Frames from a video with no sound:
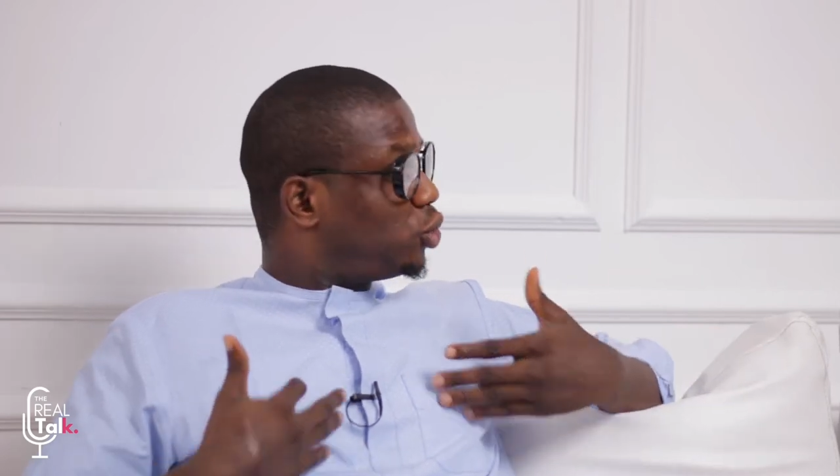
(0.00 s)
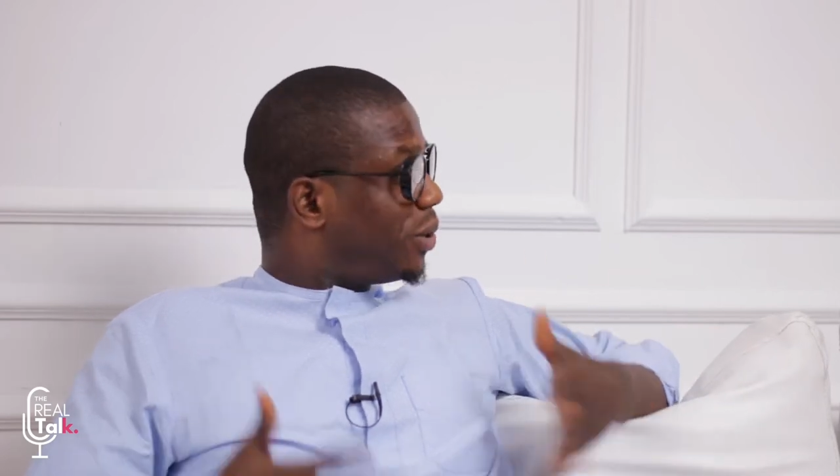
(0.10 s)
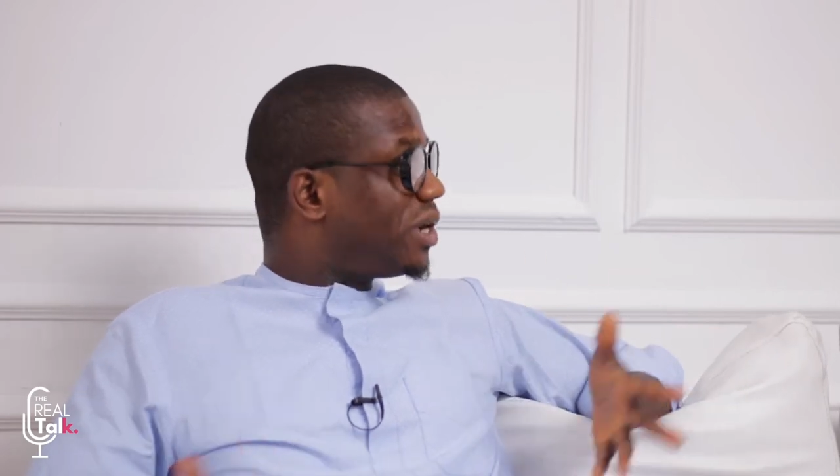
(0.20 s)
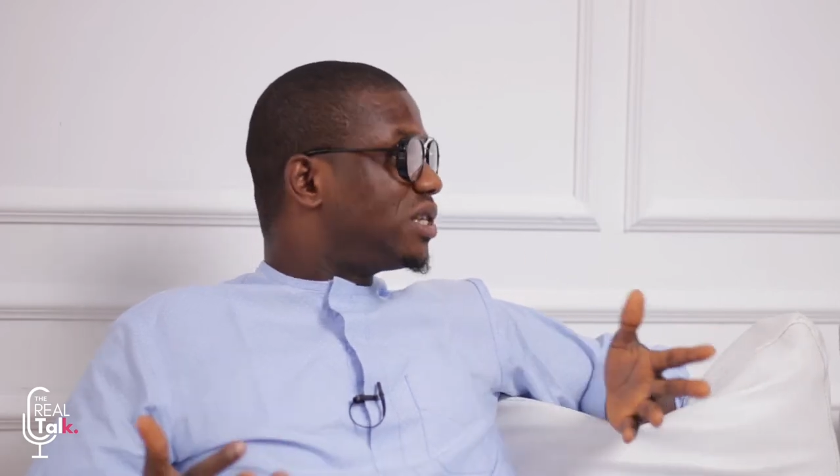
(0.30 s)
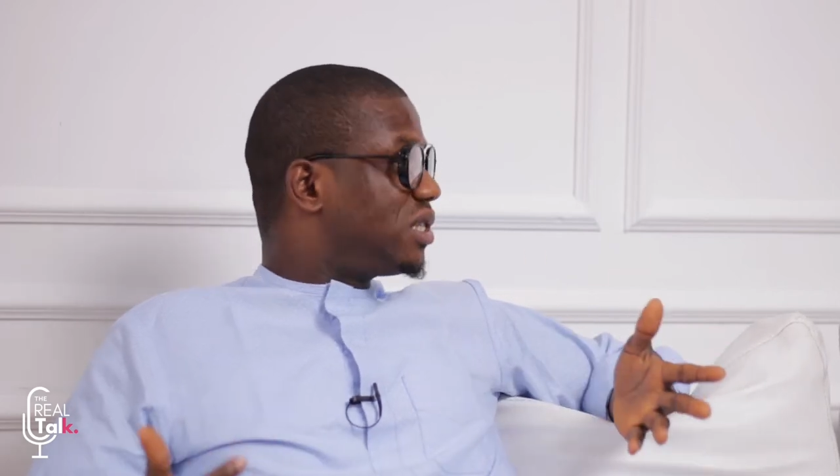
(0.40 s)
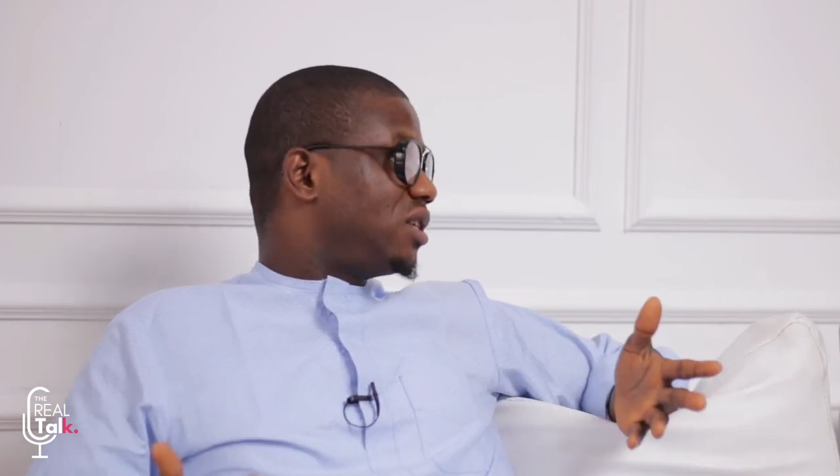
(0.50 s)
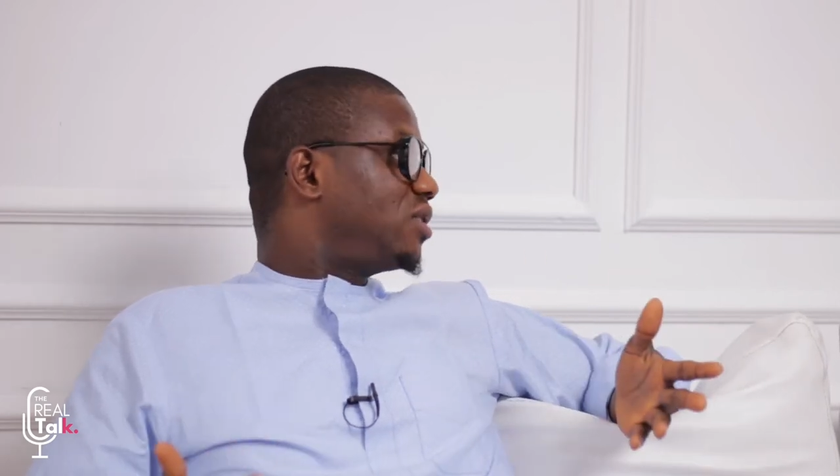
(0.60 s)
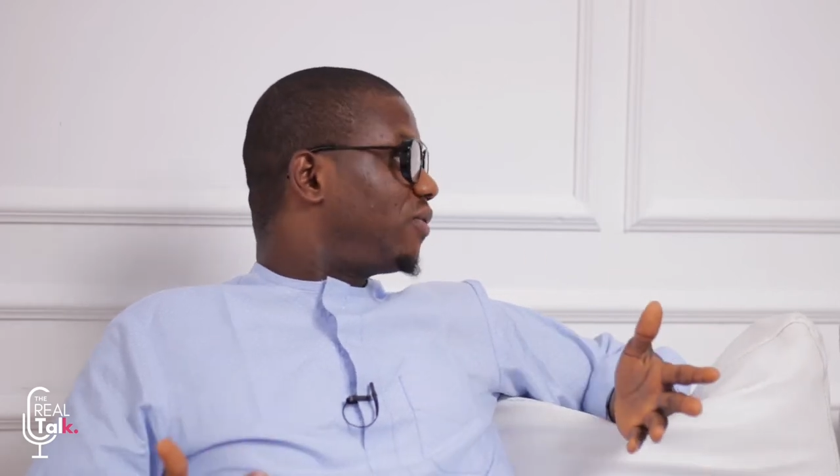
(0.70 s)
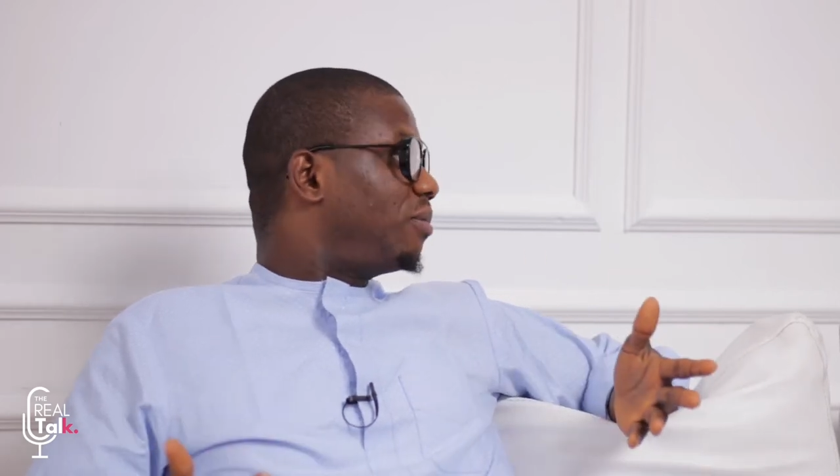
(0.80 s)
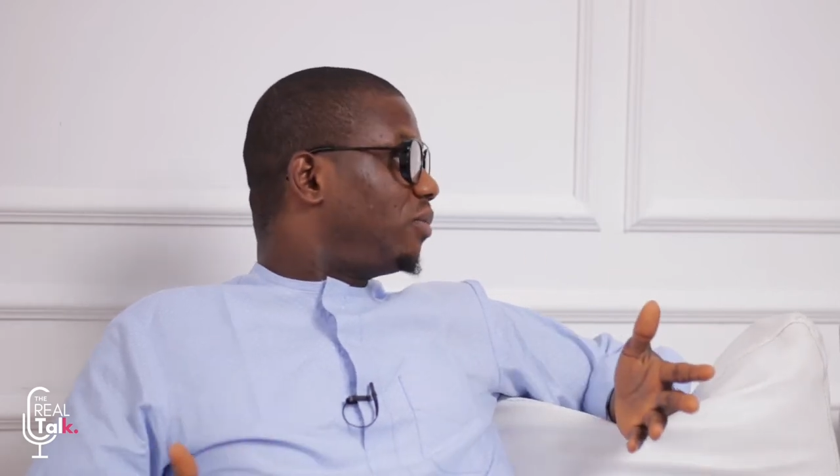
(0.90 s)
doing these
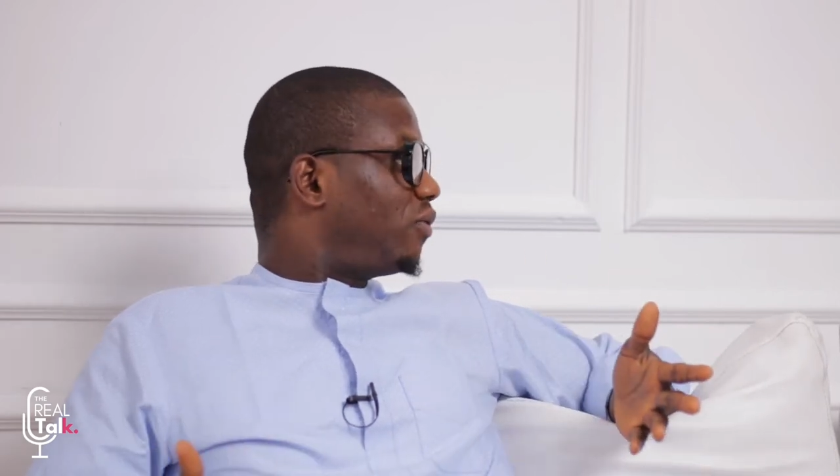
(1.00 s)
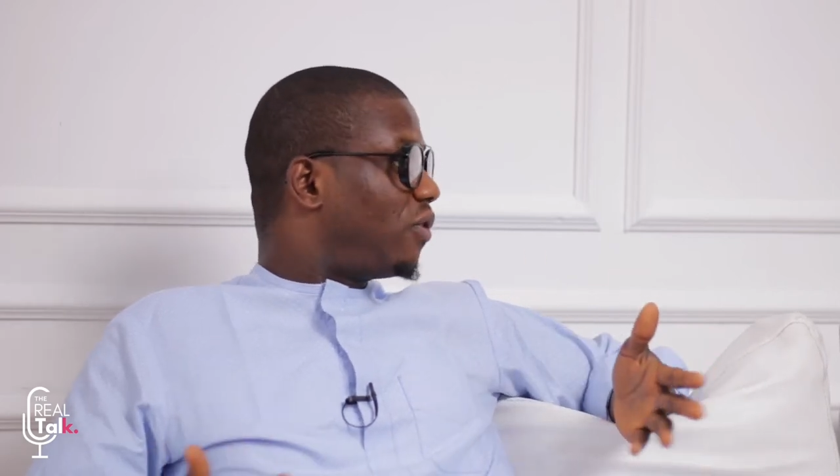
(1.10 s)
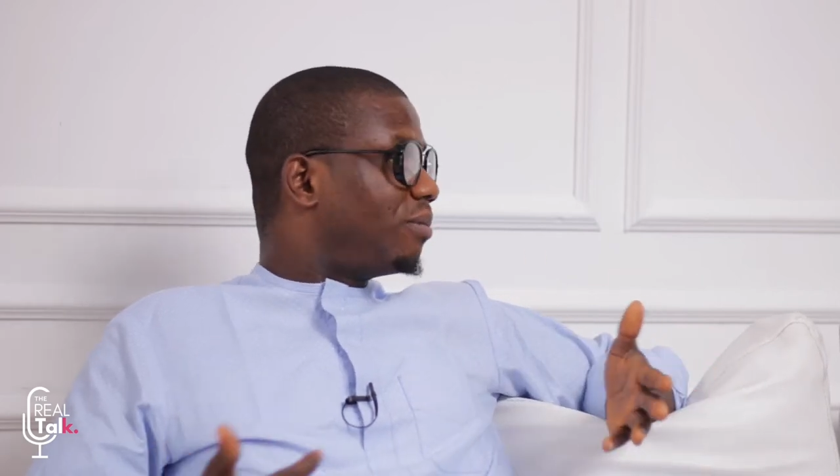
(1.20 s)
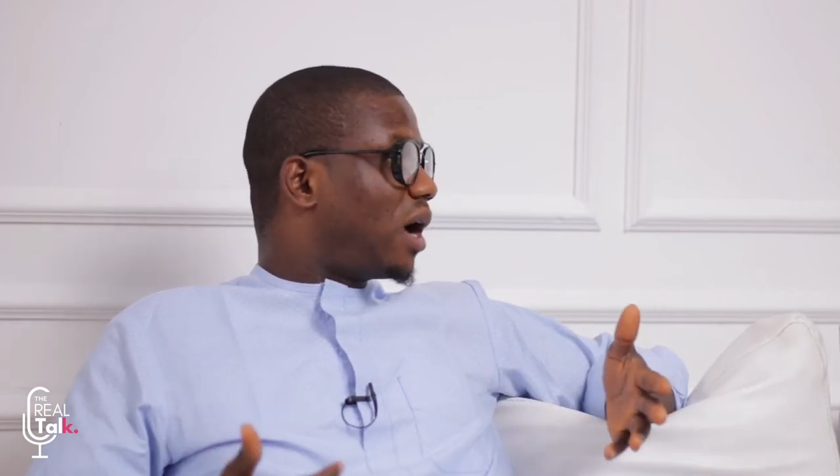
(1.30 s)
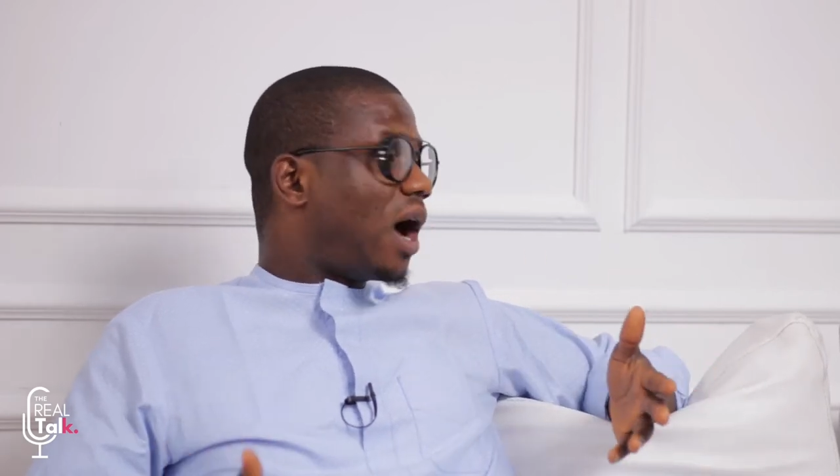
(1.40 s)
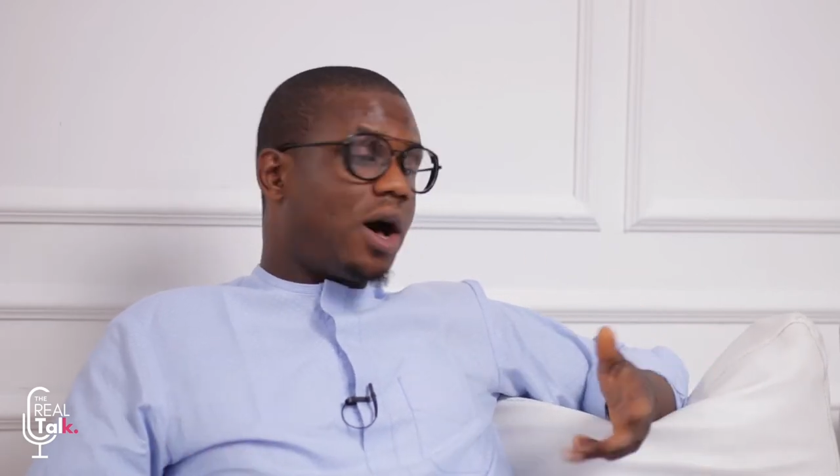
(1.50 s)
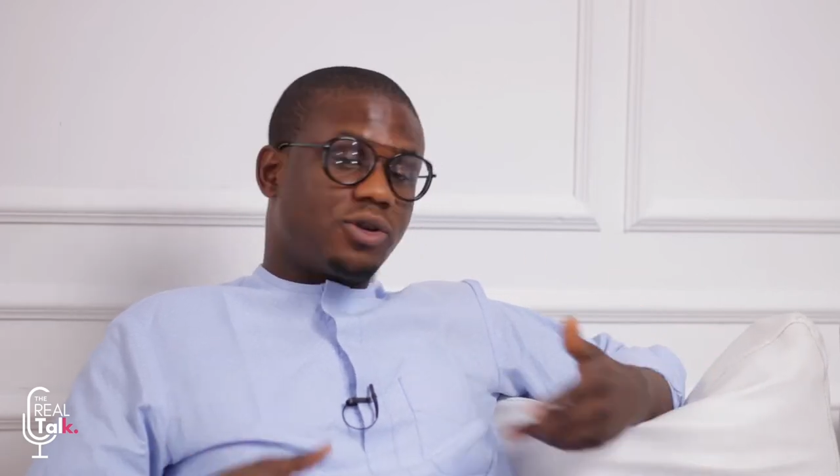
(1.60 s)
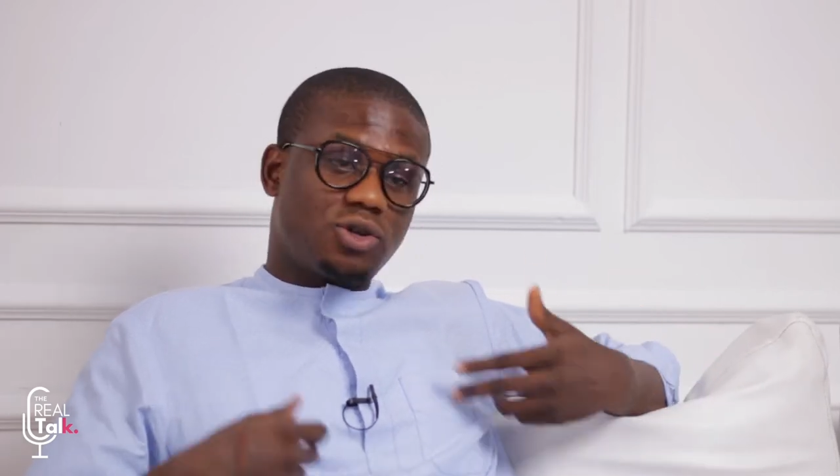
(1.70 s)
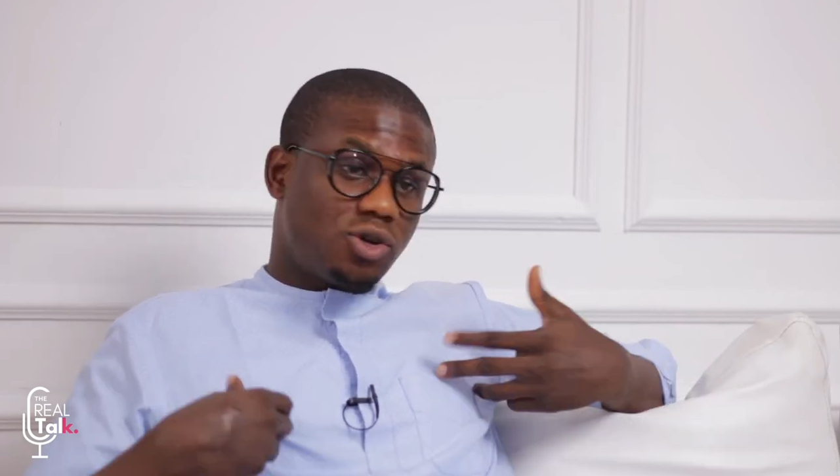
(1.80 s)
things from from the house.